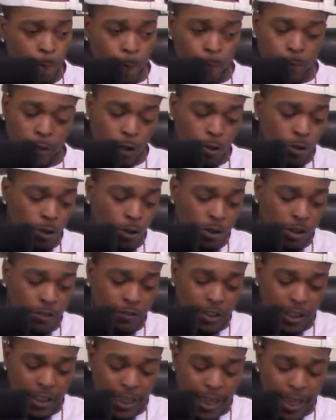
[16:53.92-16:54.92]
who knows if the
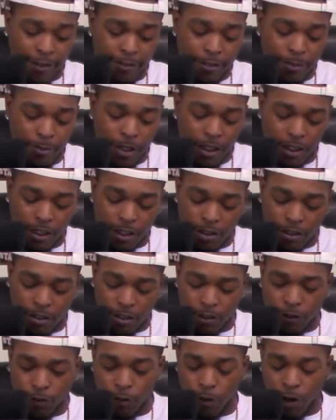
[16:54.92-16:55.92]
Cavs media is just
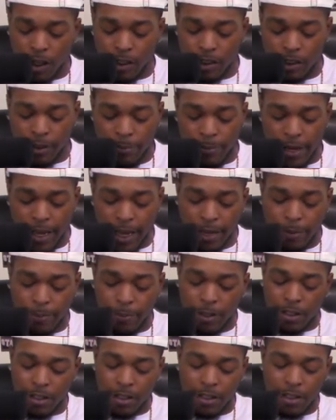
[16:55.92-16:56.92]
frauding it back,
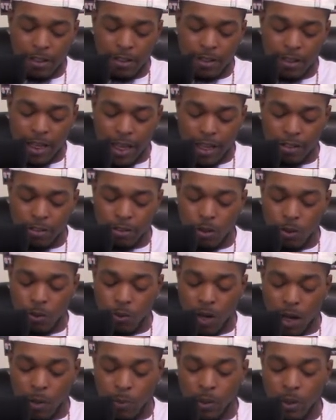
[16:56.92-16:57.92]
because I don't know
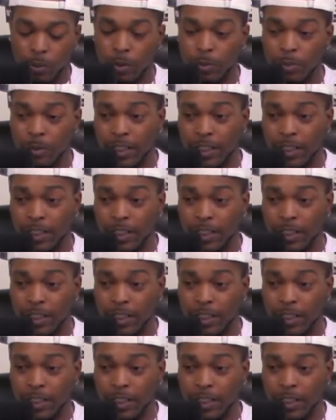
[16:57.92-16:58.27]
why we would be